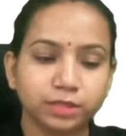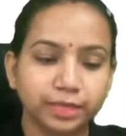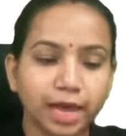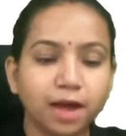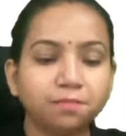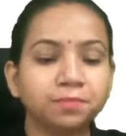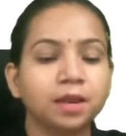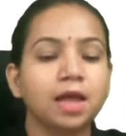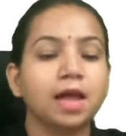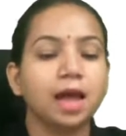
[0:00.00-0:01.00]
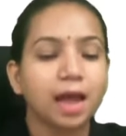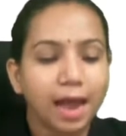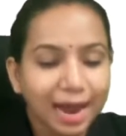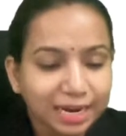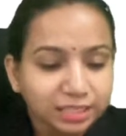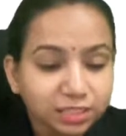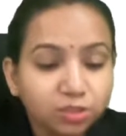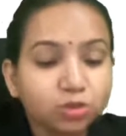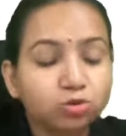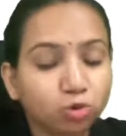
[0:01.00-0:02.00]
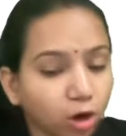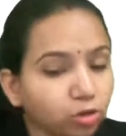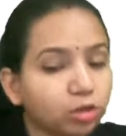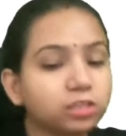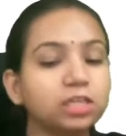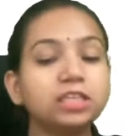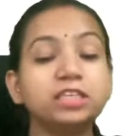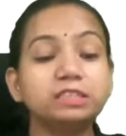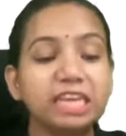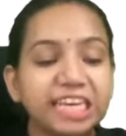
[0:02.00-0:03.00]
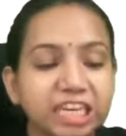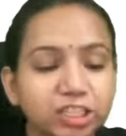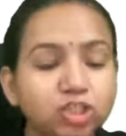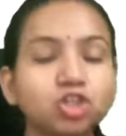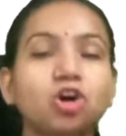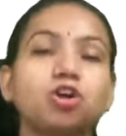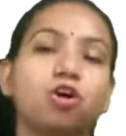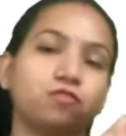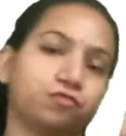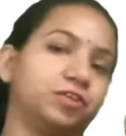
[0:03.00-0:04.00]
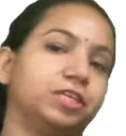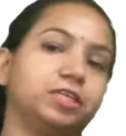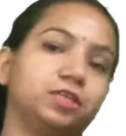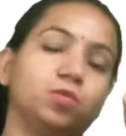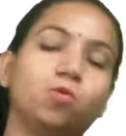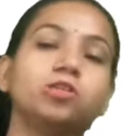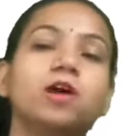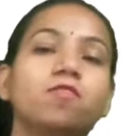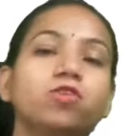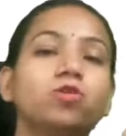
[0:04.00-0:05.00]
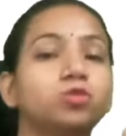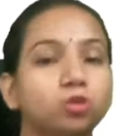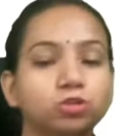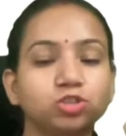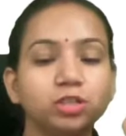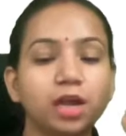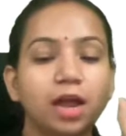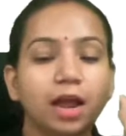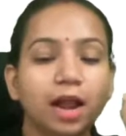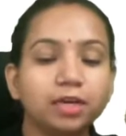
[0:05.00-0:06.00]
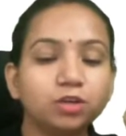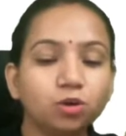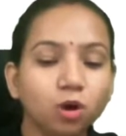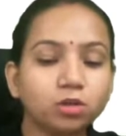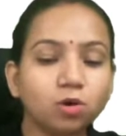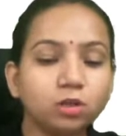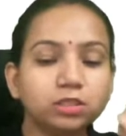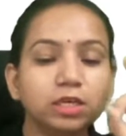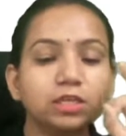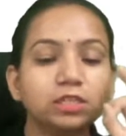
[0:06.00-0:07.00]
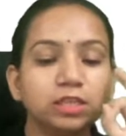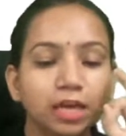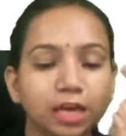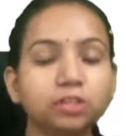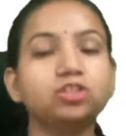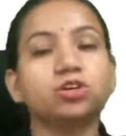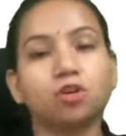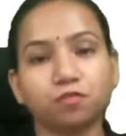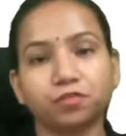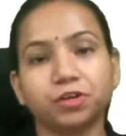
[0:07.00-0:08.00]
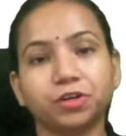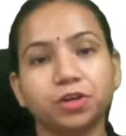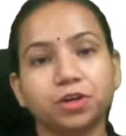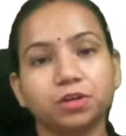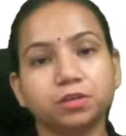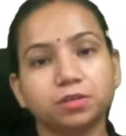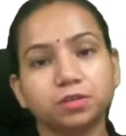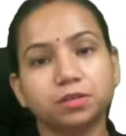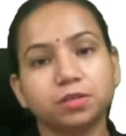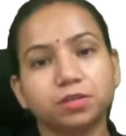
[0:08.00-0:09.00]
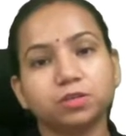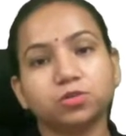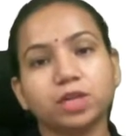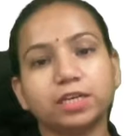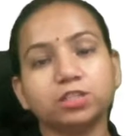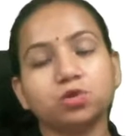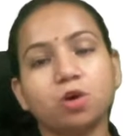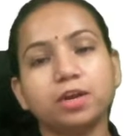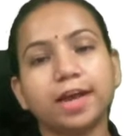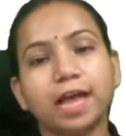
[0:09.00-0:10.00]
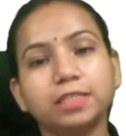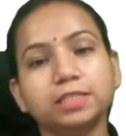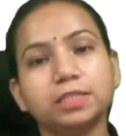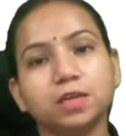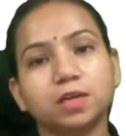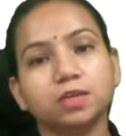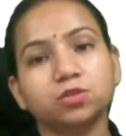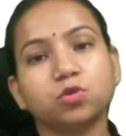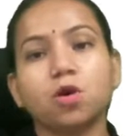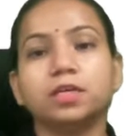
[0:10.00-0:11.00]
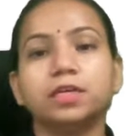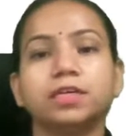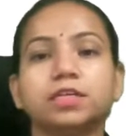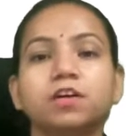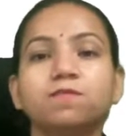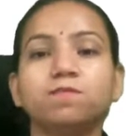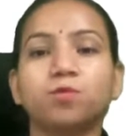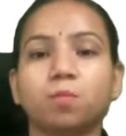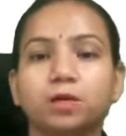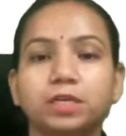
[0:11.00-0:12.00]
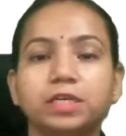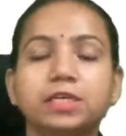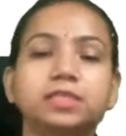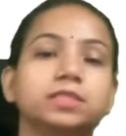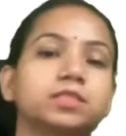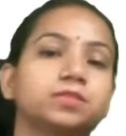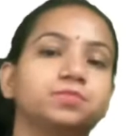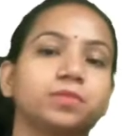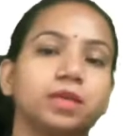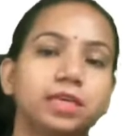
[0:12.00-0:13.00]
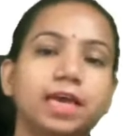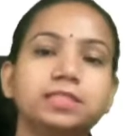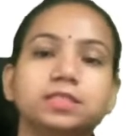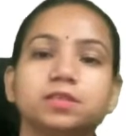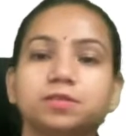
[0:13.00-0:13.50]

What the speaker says: yeah, and not on the nature of it. What do you have to know? Solution and not on the nature of it. So that is called as colligative properties. Yes.